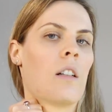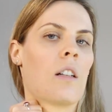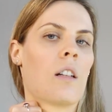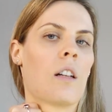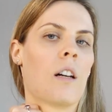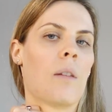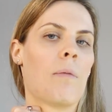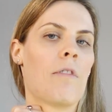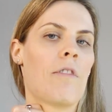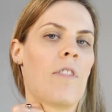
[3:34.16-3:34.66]

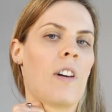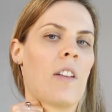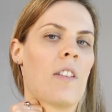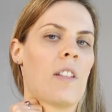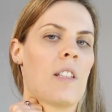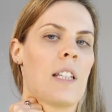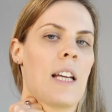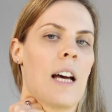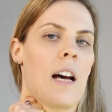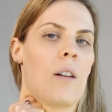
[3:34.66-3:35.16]
Come farther
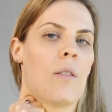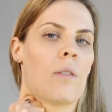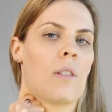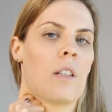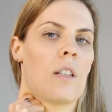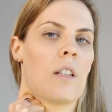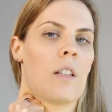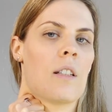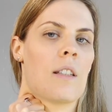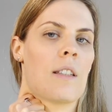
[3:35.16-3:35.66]
down,
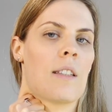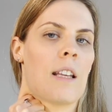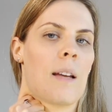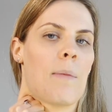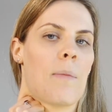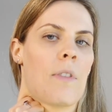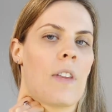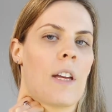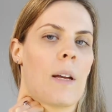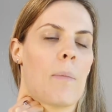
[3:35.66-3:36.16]

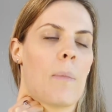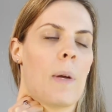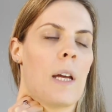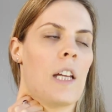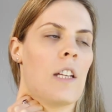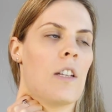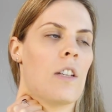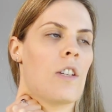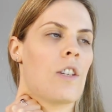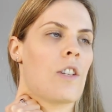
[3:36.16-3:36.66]
same thing,
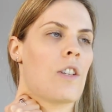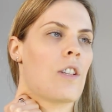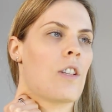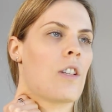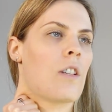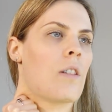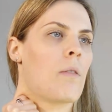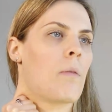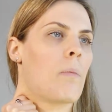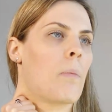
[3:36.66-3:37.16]
pinch,
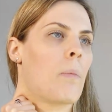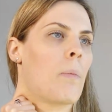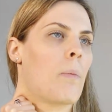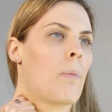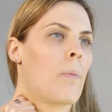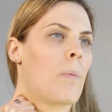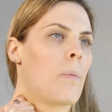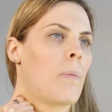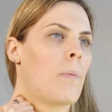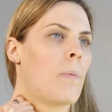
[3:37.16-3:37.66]

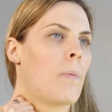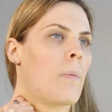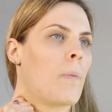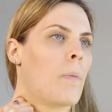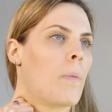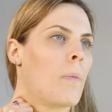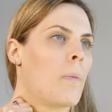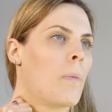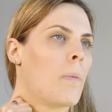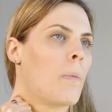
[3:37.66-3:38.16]

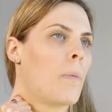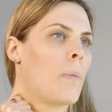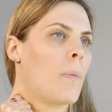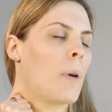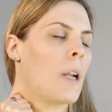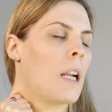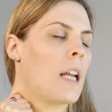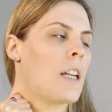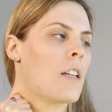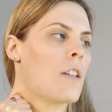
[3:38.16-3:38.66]

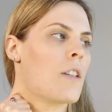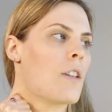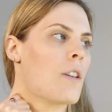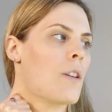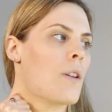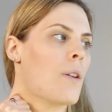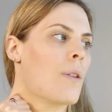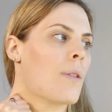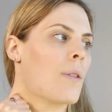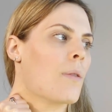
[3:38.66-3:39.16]
pull it
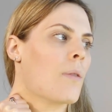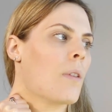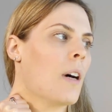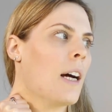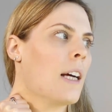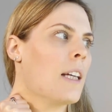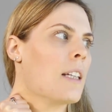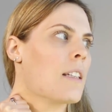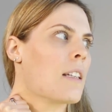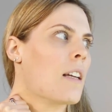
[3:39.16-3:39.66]
to the
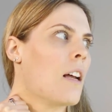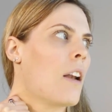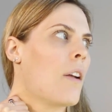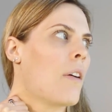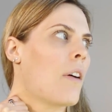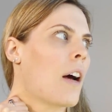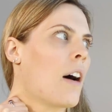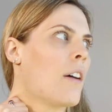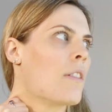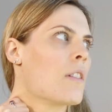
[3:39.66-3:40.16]
right and
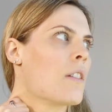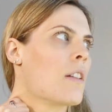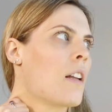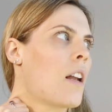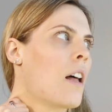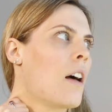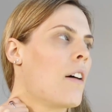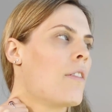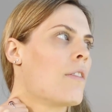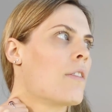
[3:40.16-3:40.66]
look out to the
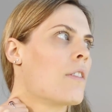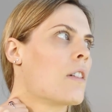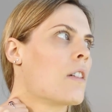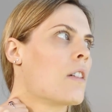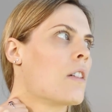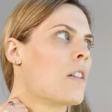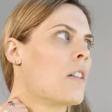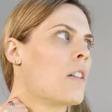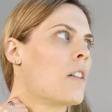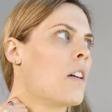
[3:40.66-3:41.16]
left.
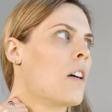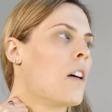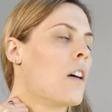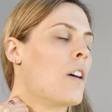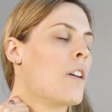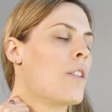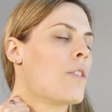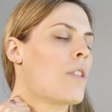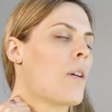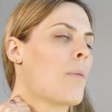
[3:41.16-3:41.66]

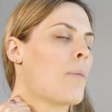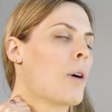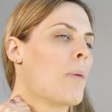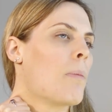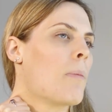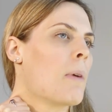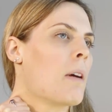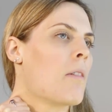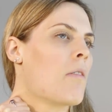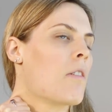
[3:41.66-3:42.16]
So I'm
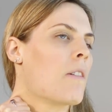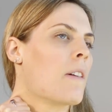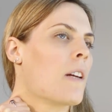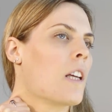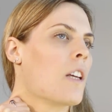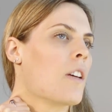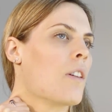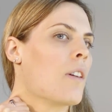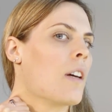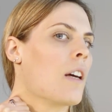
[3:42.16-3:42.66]
not
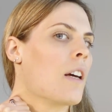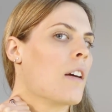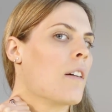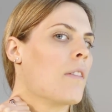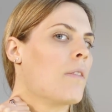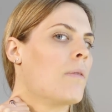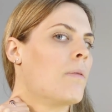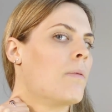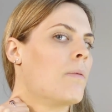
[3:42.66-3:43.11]
mirroring you here.